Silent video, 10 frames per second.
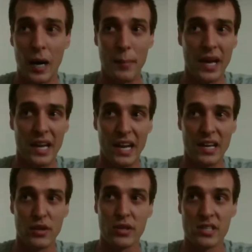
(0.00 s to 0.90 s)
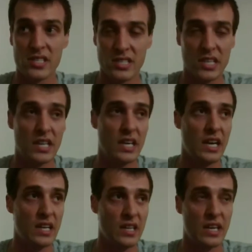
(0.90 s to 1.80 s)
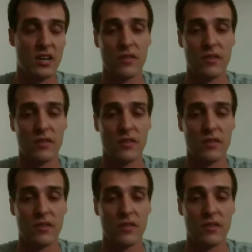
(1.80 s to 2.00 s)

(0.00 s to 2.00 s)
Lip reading: And you could see in